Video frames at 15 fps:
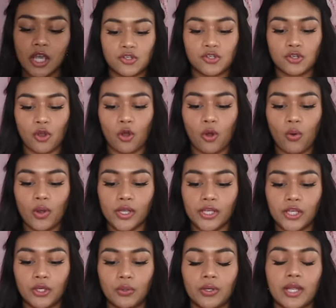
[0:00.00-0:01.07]
so
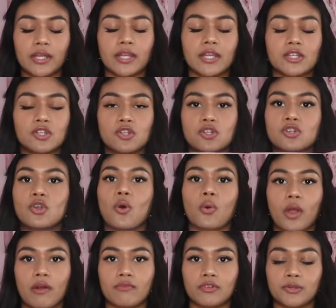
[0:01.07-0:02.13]
cute, and it's so
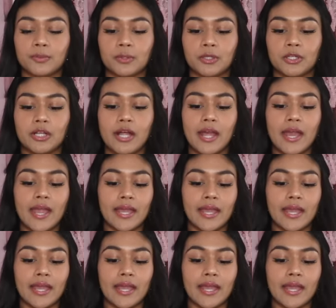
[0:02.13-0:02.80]
comfortable.